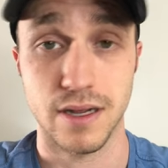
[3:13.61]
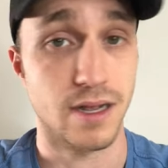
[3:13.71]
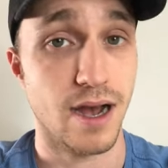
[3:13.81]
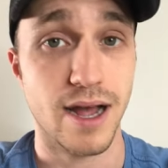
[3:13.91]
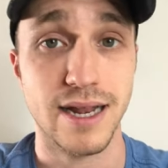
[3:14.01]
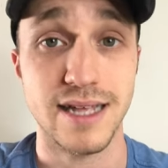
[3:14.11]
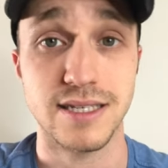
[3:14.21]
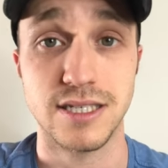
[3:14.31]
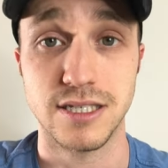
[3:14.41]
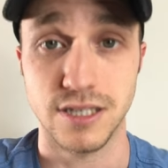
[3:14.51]
God
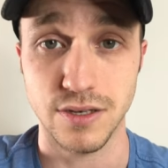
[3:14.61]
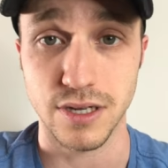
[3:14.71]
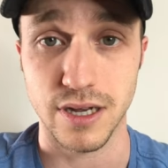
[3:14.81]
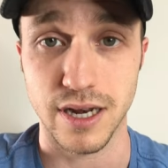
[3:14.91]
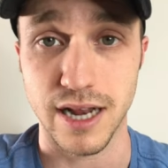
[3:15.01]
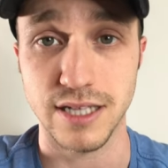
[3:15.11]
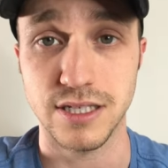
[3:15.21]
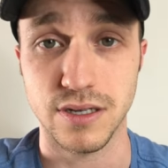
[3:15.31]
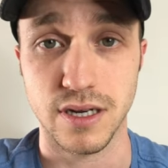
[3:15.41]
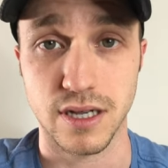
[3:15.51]
is still good and he's
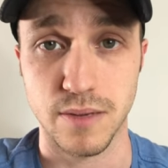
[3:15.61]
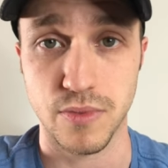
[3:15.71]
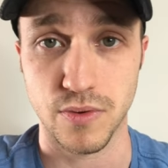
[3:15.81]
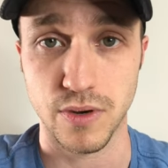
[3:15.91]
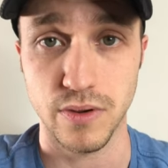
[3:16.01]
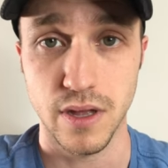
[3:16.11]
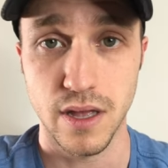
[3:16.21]
still going to come through.